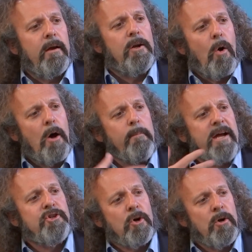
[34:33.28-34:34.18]
on
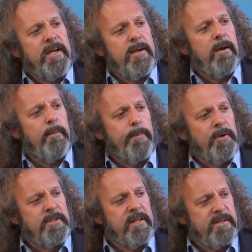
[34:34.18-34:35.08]
my journey
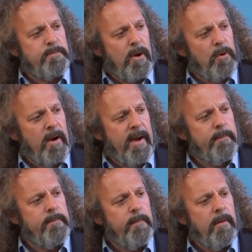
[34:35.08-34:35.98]
building this
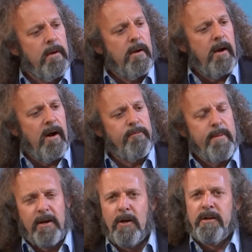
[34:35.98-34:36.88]
program, I've
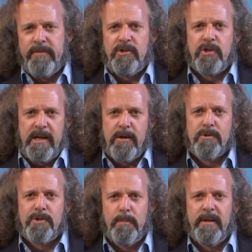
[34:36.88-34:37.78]
met a lot of
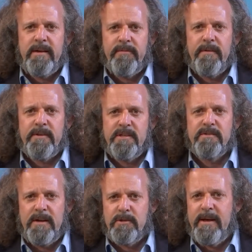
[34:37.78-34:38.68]
engineers who believe that this
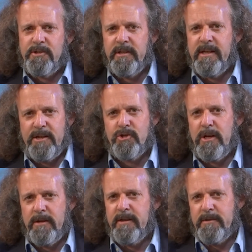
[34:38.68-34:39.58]
is fundamentally
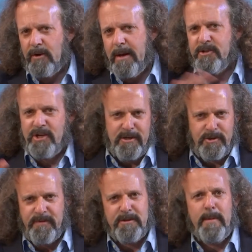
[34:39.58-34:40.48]
that climate change
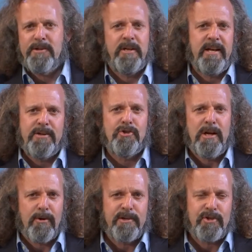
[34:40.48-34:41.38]
is fundamentally an
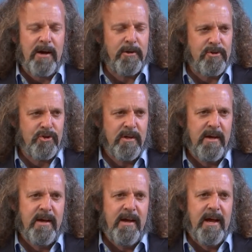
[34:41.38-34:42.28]
engineering challenge,
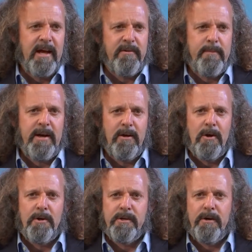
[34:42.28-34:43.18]
and I've met a
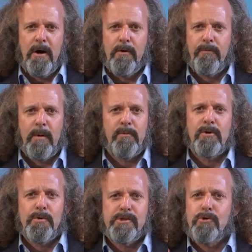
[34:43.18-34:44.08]
lot of what I would
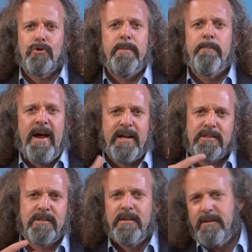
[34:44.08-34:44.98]
call social
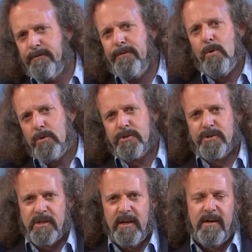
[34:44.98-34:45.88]
impact folks